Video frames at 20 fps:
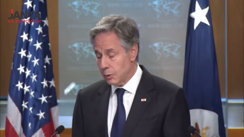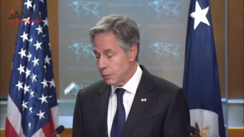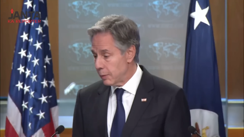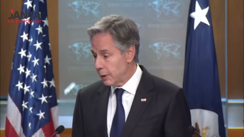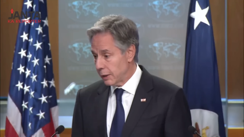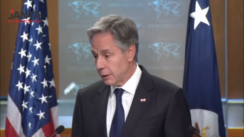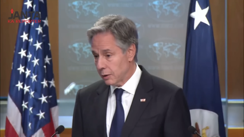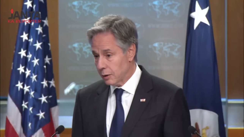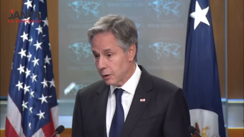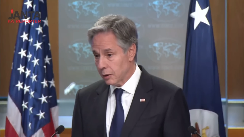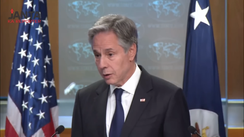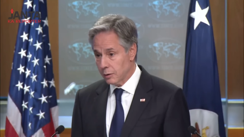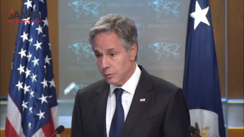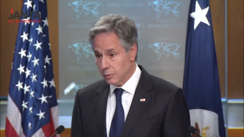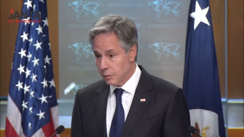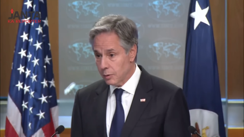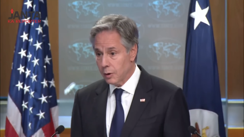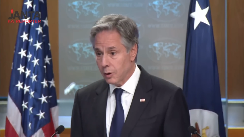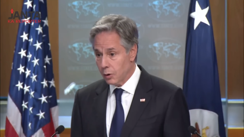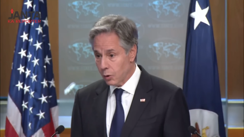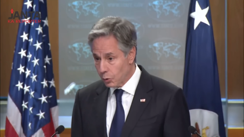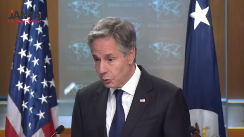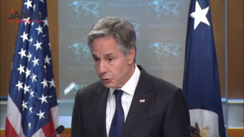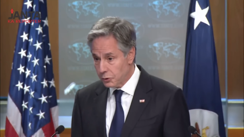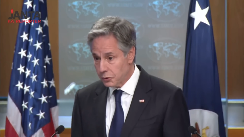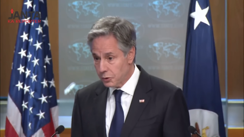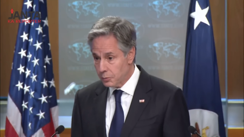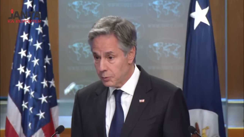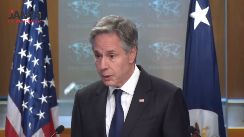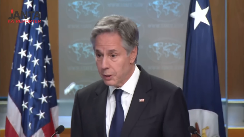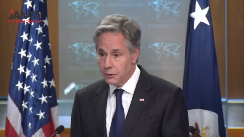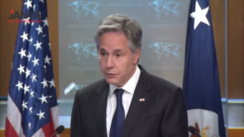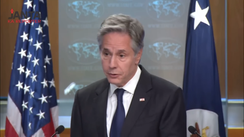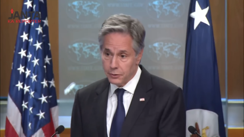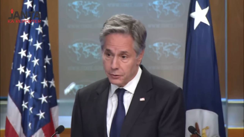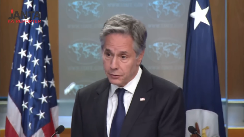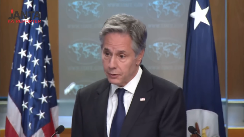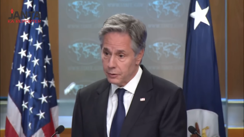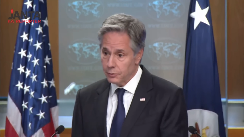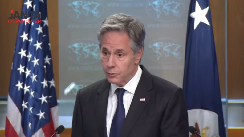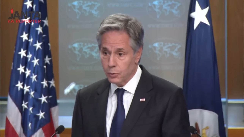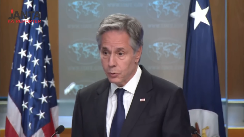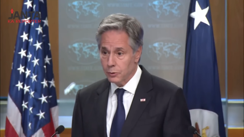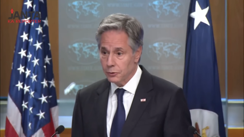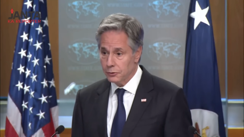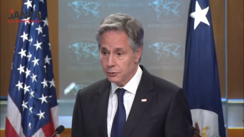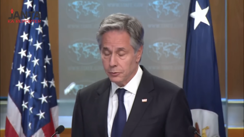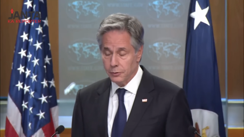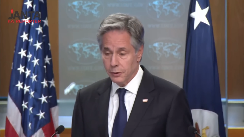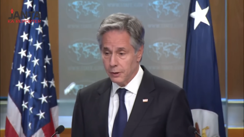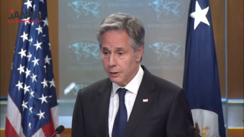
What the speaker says: make our own determinations, and of course,